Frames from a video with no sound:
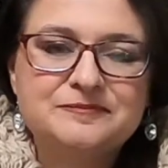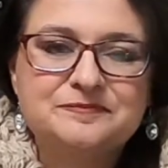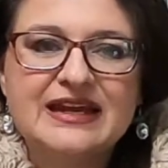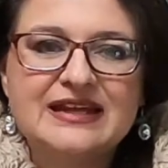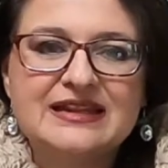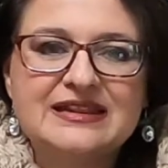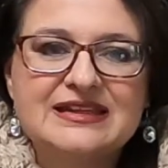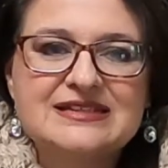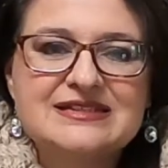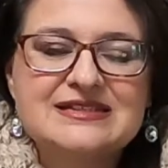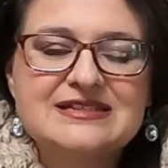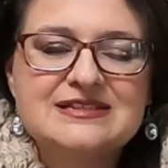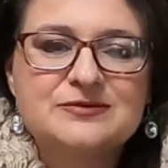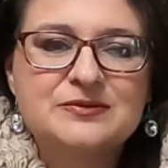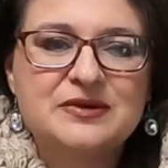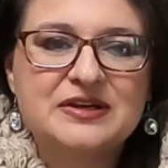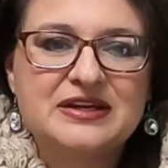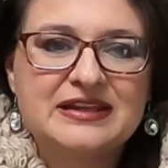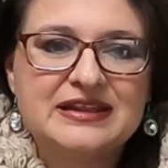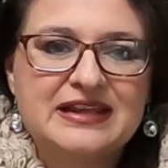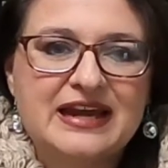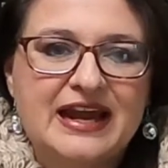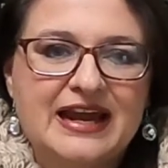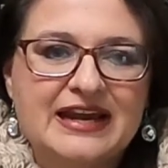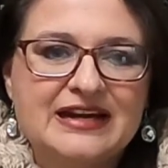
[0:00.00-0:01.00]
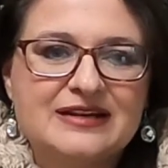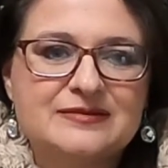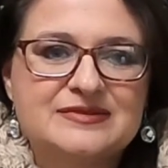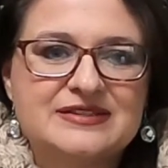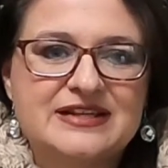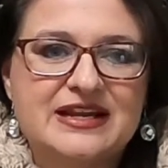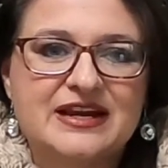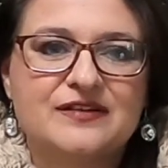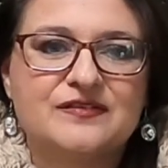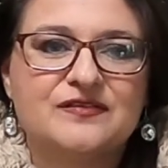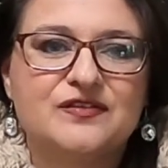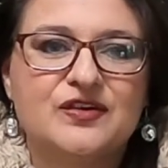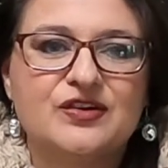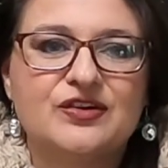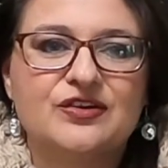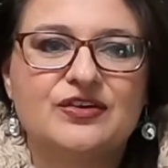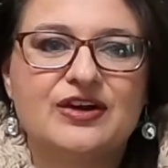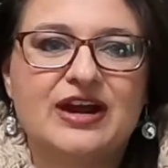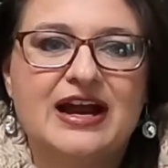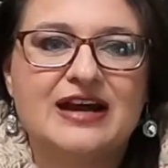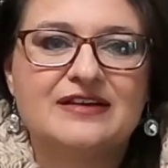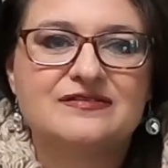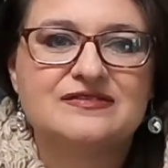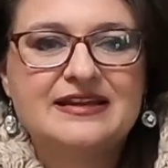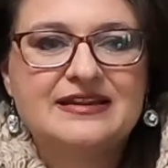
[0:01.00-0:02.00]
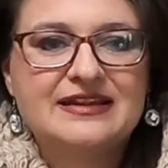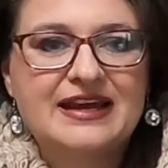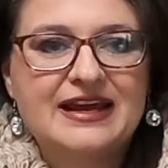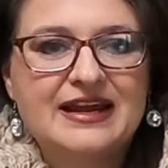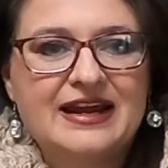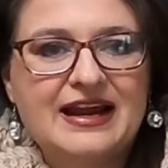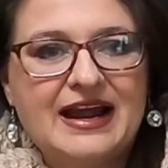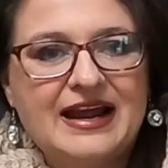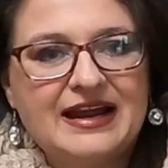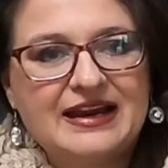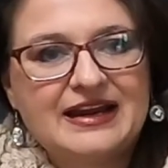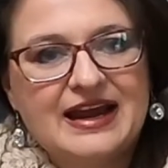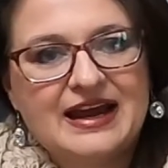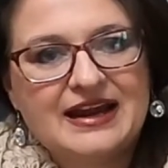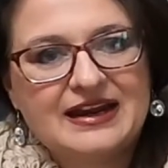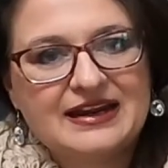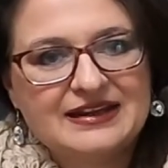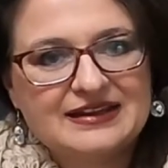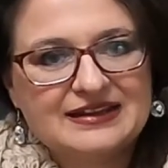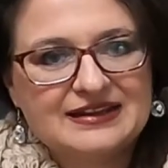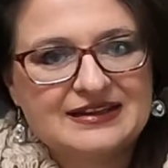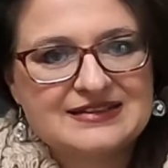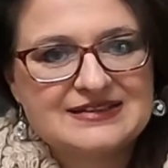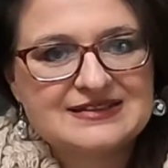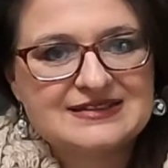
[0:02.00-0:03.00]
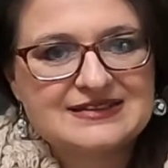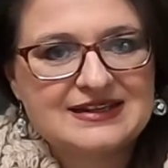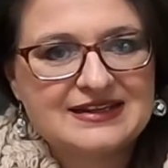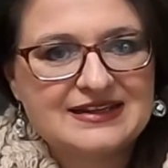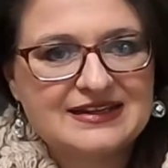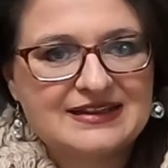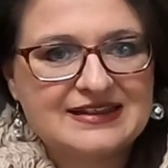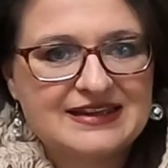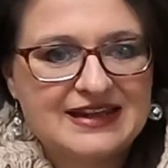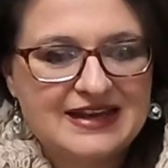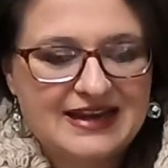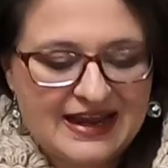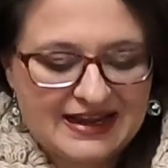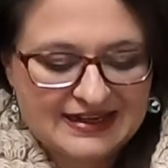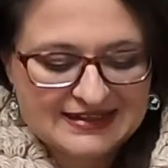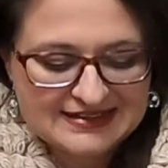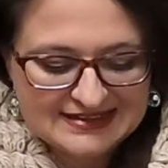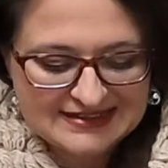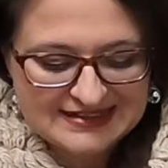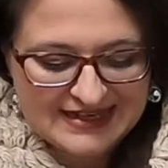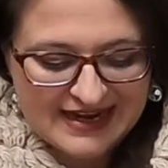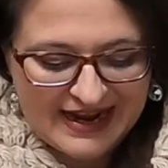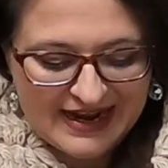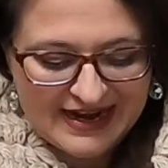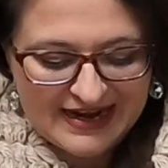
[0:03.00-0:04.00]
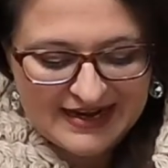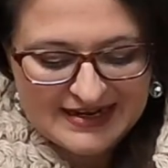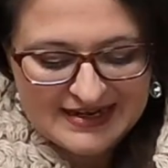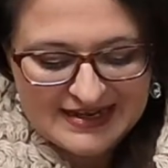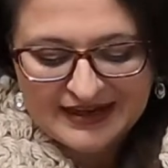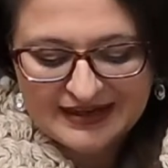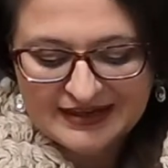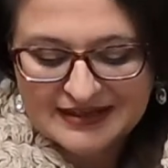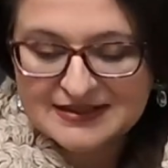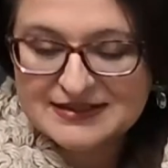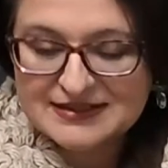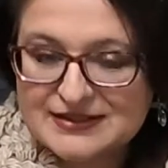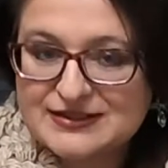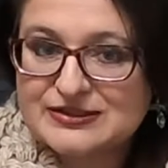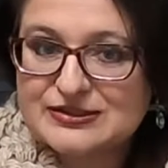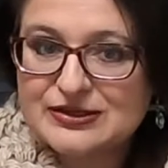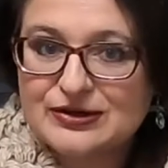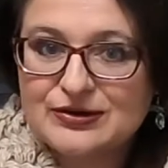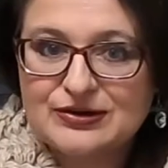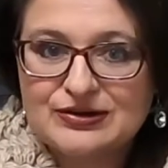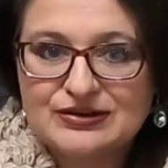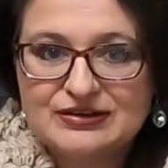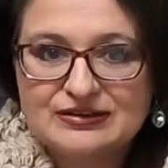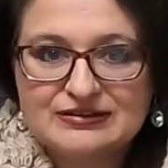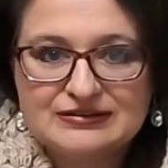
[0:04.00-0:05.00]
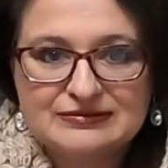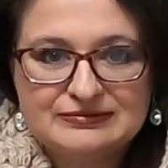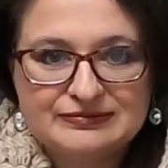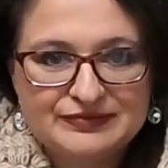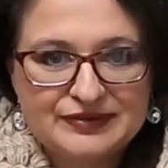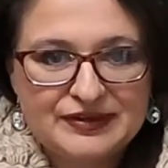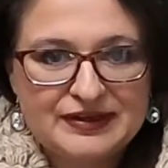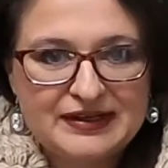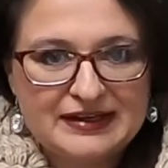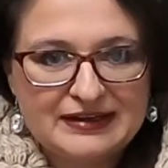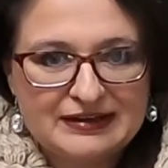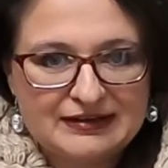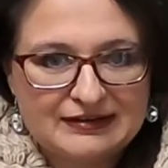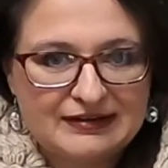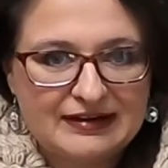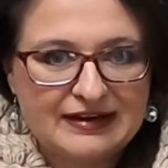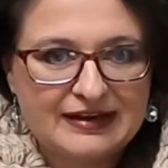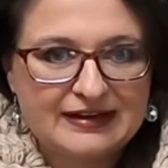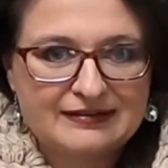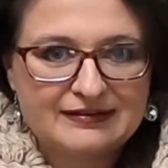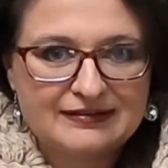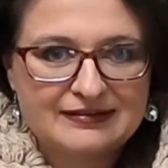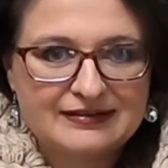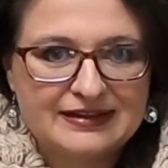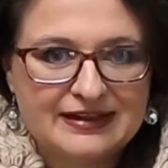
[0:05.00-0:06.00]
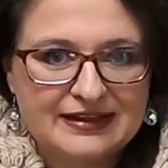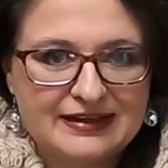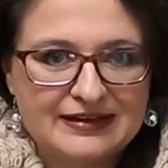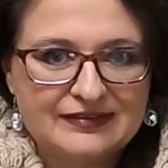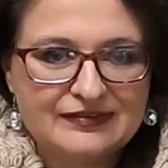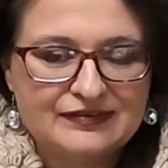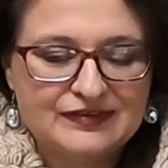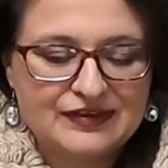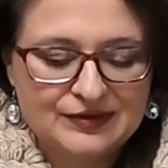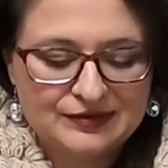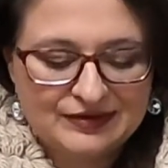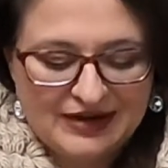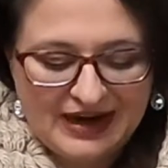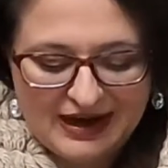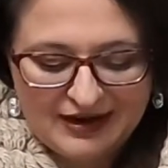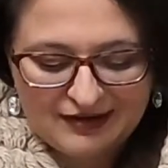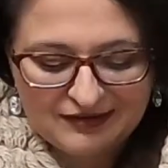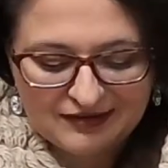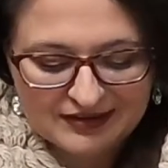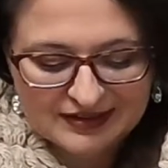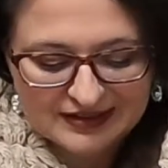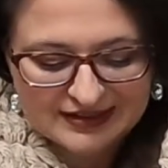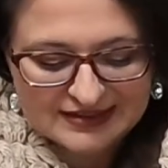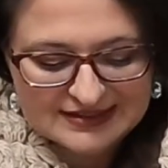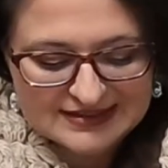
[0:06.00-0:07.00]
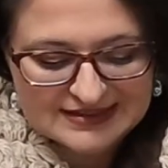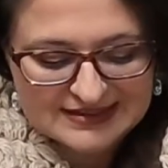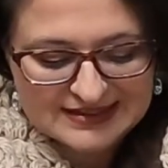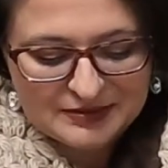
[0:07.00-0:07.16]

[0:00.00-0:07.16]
And this is one of the items that I photographed, and then I got it listed the next day, and sold pretty quick within a few hours.